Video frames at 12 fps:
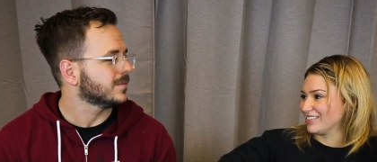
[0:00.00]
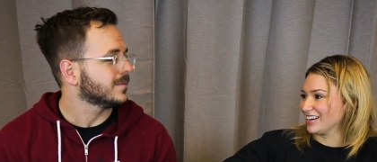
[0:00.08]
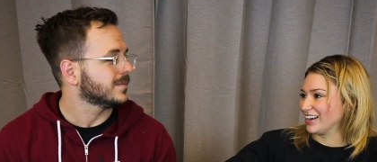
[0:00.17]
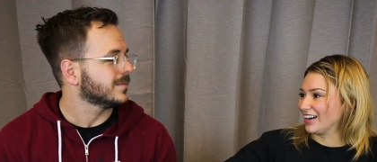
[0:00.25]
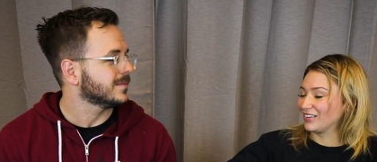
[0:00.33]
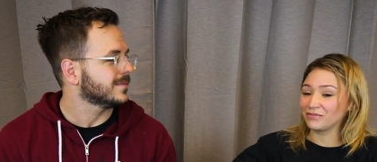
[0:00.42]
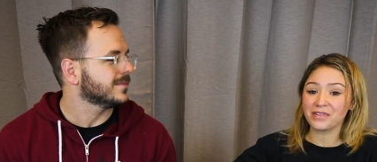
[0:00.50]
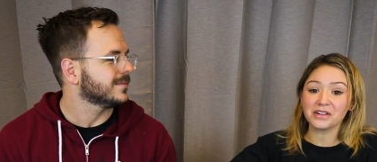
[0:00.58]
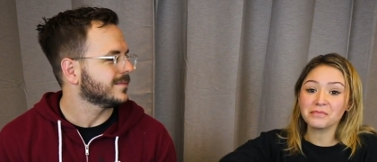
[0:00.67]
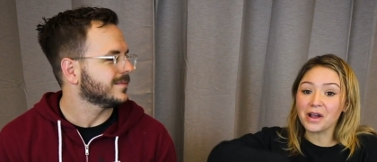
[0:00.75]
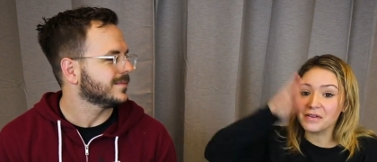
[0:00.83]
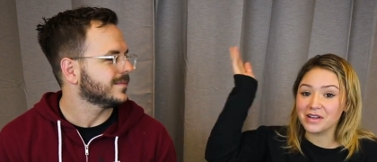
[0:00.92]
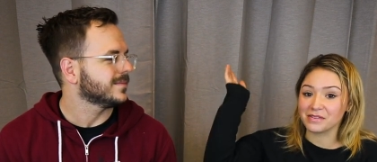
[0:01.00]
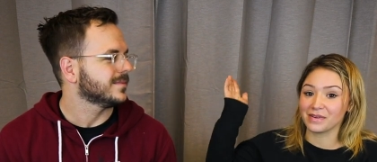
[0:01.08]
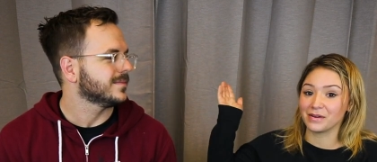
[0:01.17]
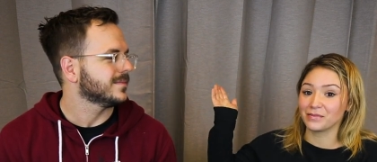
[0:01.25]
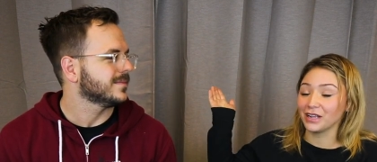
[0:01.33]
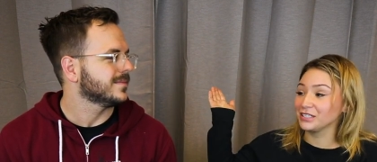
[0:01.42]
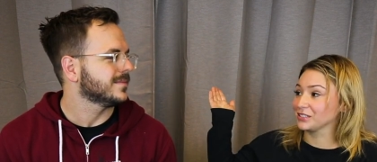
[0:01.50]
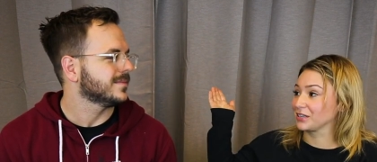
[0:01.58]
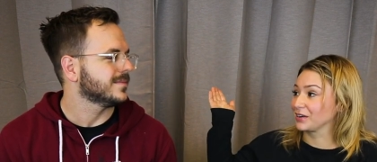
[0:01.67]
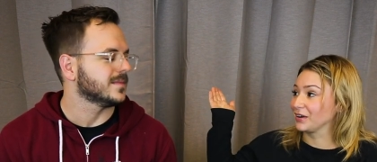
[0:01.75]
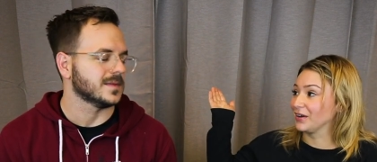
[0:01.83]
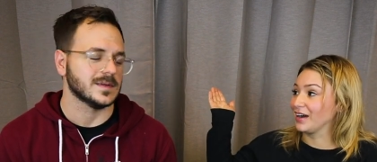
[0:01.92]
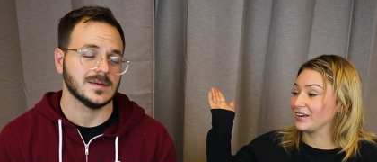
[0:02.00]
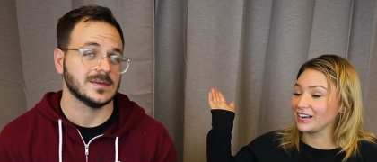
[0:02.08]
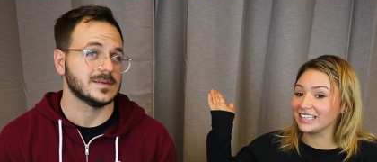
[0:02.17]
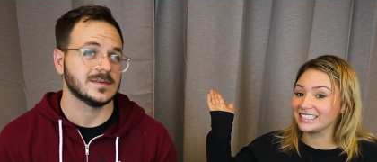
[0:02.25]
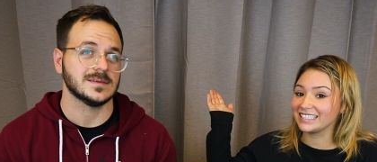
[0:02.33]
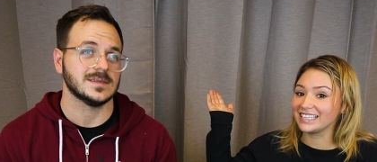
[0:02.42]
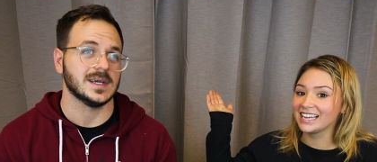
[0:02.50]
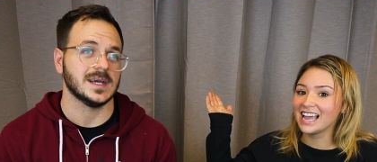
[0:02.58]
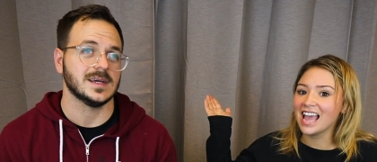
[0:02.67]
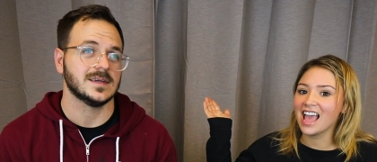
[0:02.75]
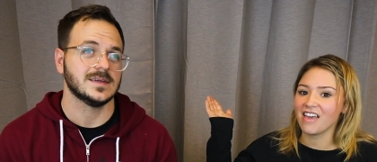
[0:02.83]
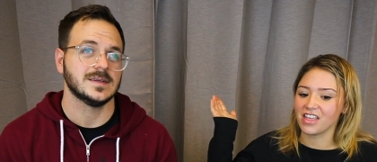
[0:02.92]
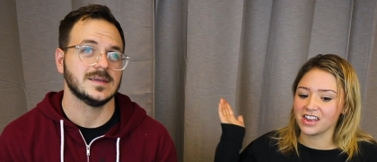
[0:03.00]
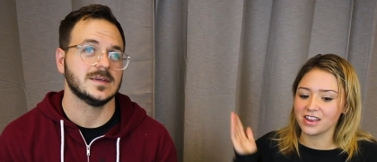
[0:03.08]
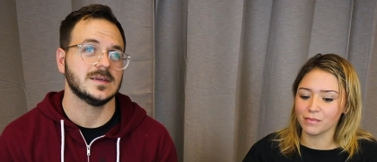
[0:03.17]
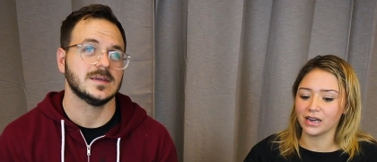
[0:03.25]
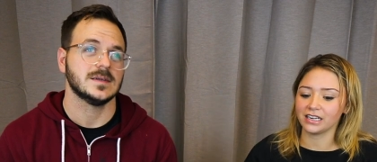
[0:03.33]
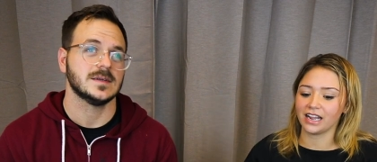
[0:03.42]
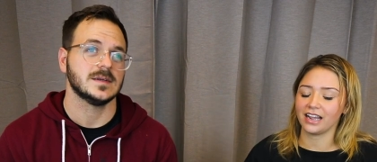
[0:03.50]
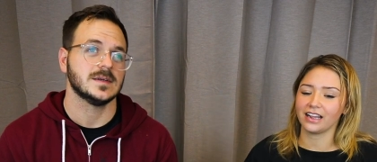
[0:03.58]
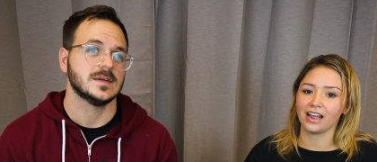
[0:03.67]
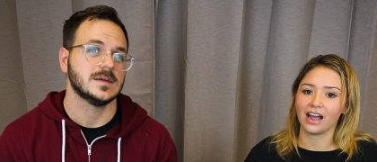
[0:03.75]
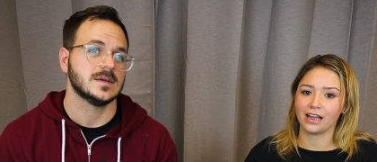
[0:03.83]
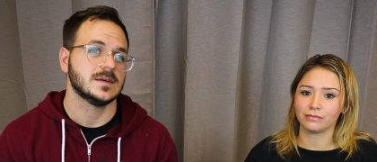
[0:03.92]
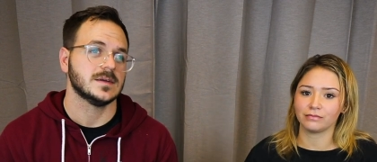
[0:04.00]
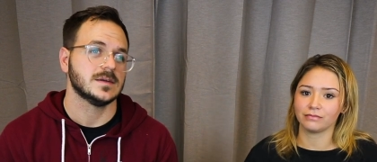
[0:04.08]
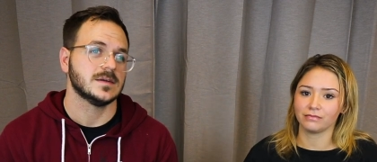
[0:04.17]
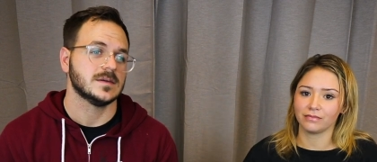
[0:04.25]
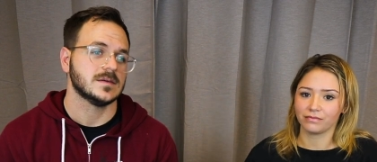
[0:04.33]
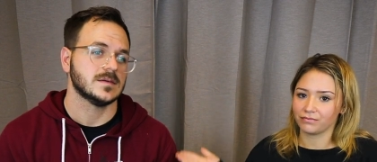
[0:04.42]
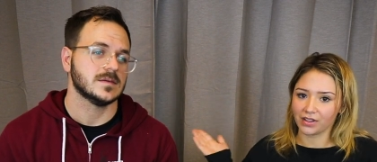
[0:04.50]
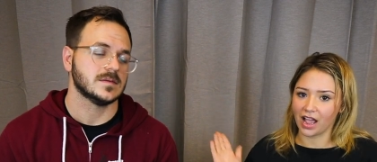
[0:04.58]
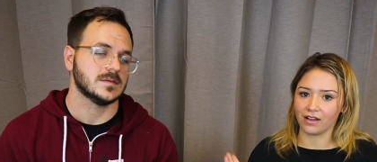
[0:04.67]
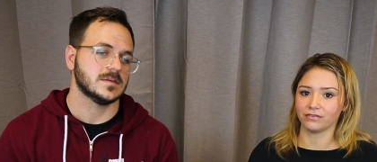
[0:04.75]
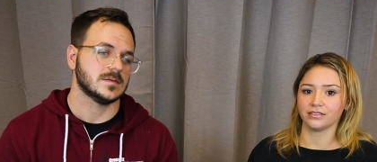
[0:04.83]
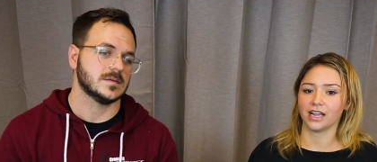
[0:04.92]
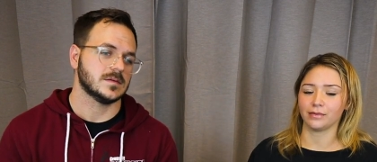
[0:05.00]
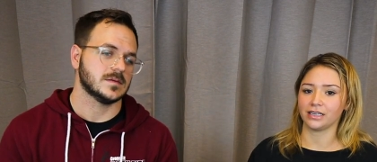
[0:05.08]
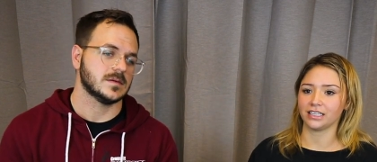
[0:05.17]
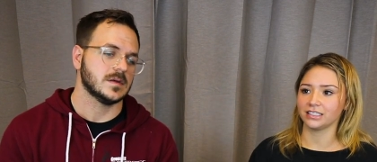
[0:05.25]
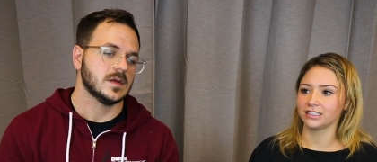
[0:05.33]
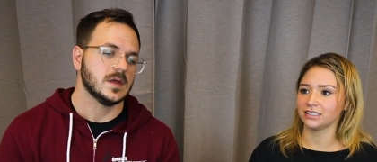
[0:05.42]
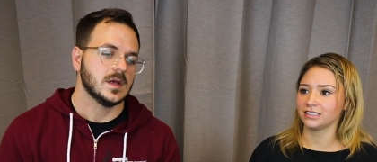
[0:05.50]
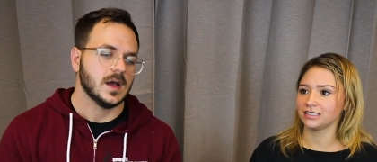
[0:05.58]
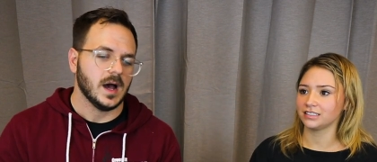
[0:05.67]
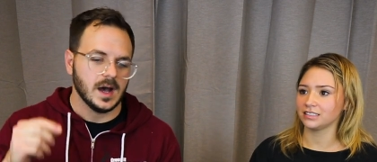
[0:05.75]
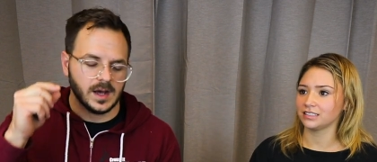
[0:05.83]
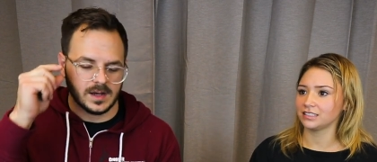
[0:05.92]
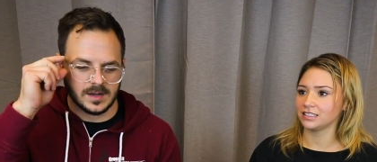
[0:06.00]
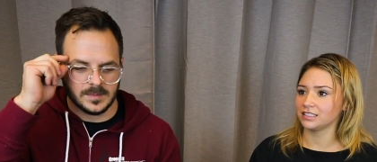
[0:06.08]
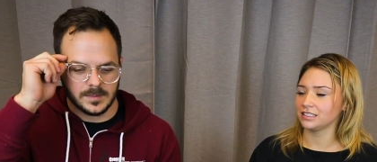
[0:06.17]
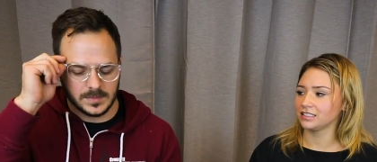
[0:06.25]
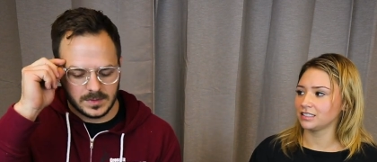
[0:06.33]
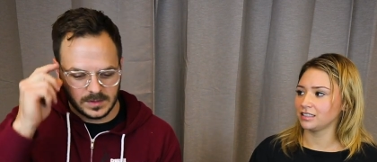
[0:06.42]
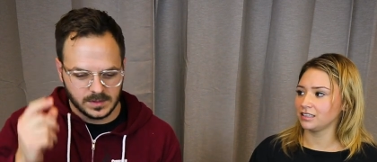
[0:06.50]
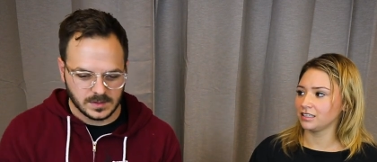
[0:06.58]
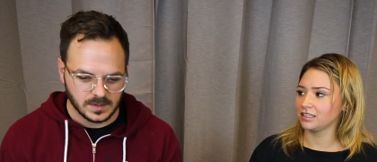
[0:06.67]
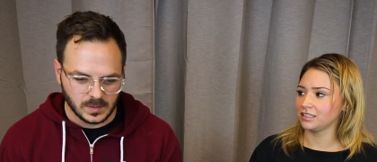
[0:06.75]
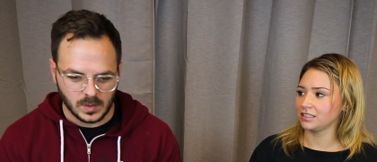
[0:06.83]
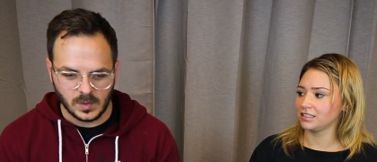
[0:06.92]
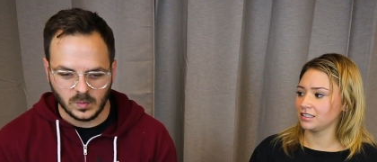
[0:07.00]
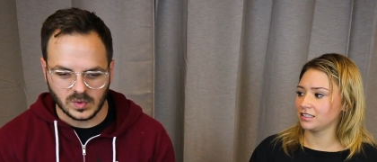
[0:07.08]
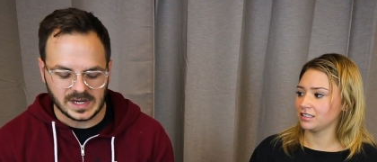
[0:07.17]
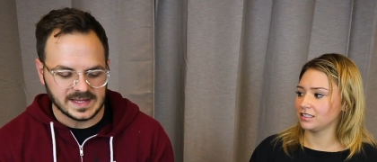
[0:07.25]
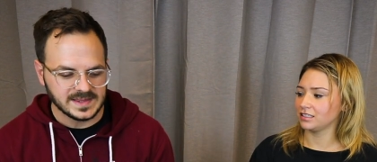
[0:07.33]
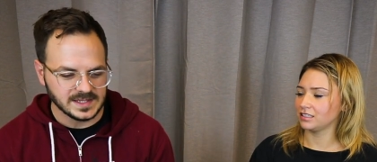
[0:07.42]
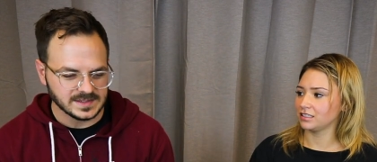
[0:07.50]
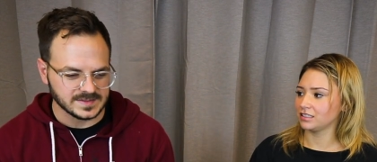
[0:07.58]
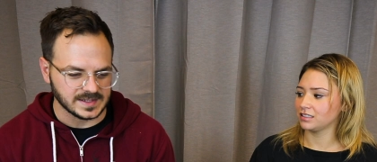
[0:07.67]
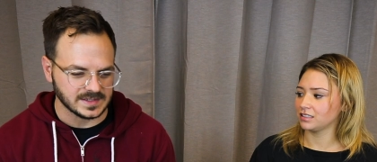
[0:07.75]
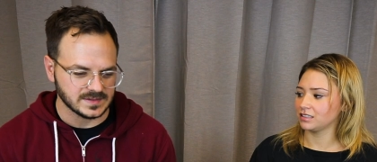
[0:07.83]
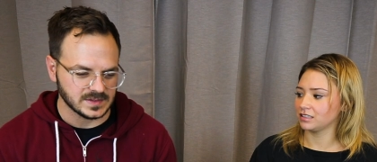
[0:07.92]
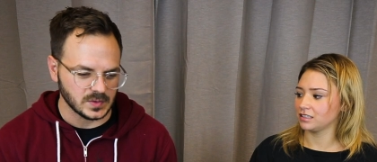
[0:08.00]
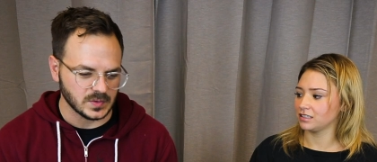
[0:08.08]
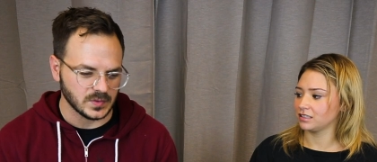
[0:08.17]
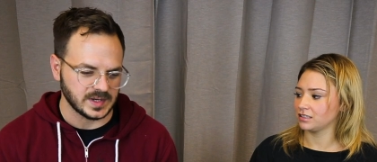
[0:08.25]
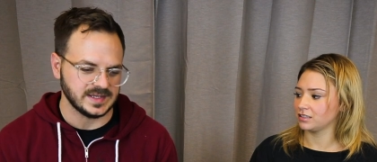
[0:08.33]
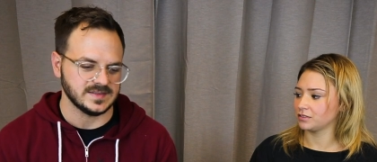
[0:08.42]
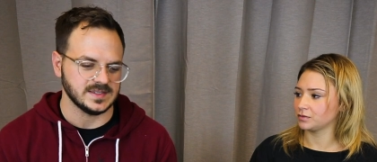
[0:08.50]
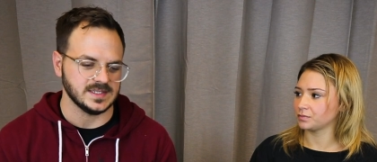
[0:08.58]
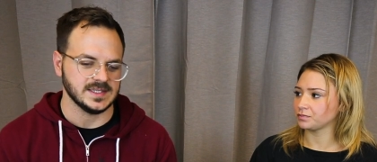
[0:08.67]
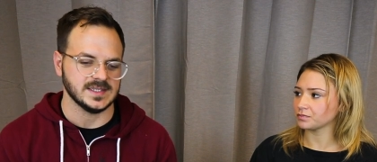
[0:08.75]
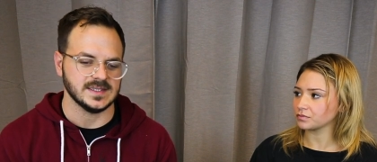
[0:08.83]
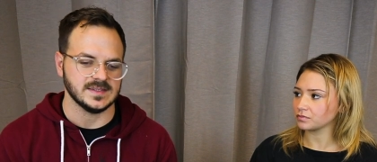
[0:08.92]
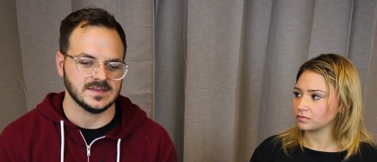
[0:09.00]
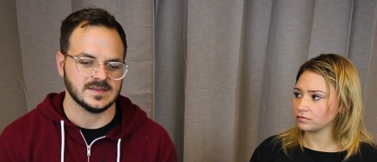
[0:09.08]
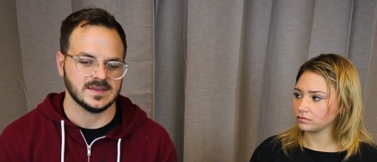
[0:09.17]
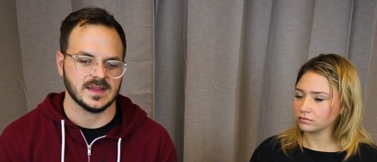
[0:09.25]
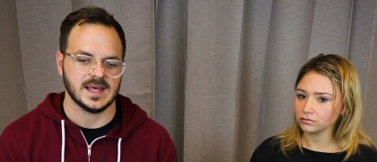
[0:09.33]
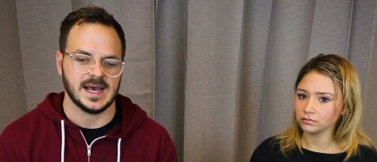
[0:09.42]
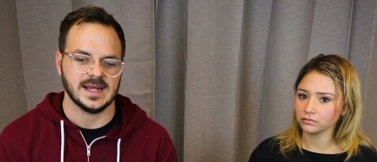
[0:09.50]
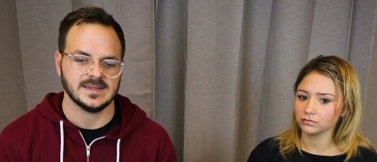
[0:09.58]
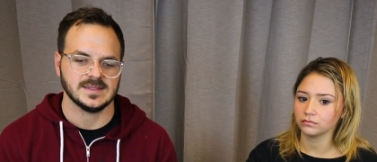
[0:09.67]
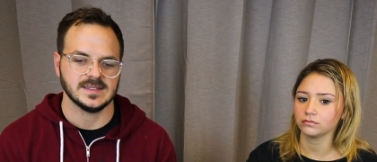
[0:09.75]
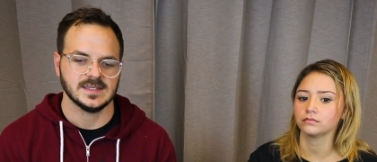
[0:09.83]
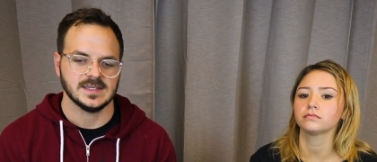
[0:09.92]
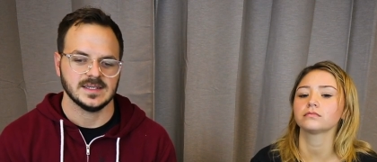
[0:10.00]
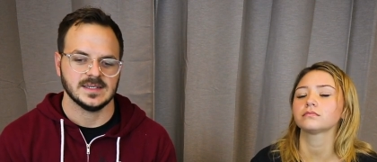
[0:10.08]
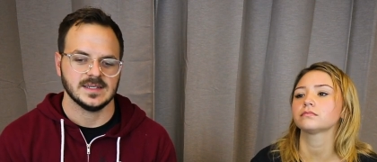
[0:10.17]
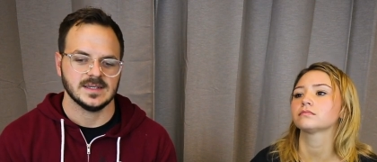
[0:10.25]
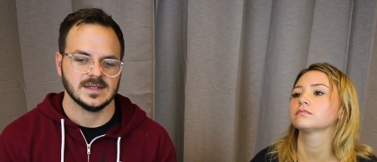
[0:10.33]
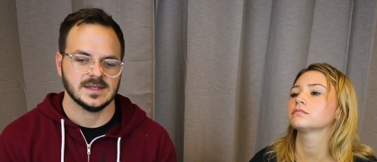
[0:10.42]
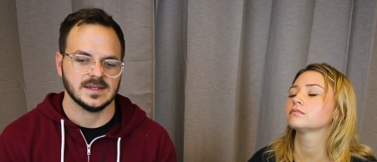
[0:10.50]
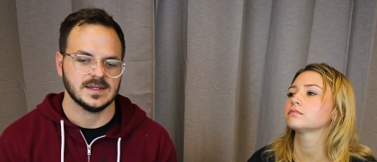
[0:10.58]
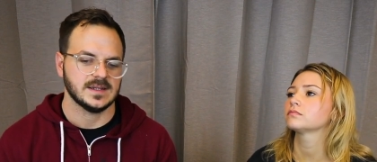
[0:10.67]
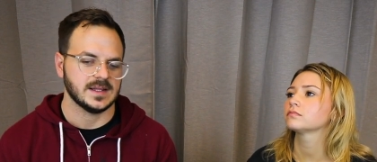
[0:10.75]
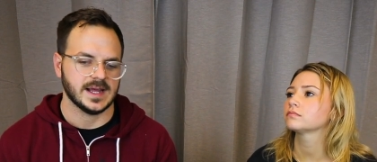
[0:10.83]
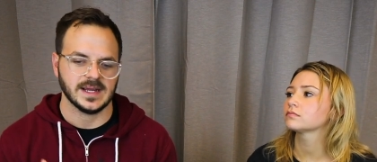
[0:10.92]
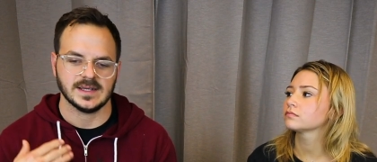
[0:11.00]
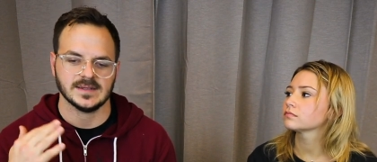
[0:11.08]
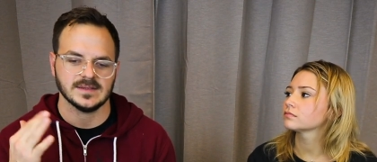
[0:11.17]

Speaker 1: you know? That's probably making my blood sugar go up crazy. Yeah. And then Monday I'm have diabetes.
Speaker 2: Um, what I think is like so crazy is that like